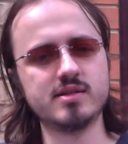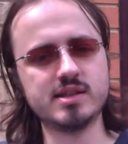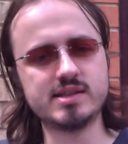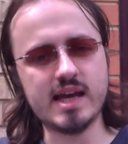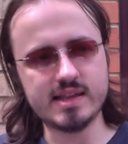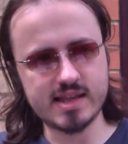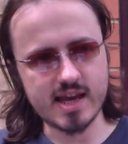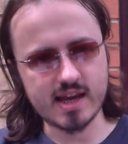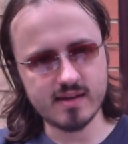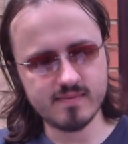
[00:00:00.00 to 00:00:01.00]
did their
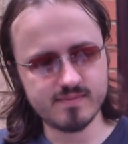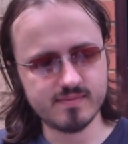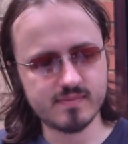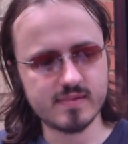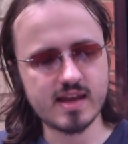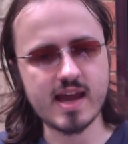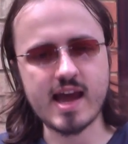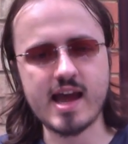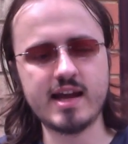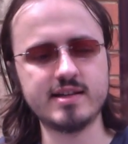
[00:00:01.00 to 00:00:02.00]
thing
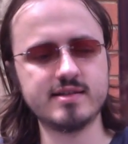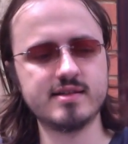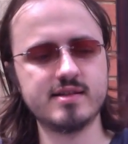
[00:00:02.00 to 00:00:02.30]
and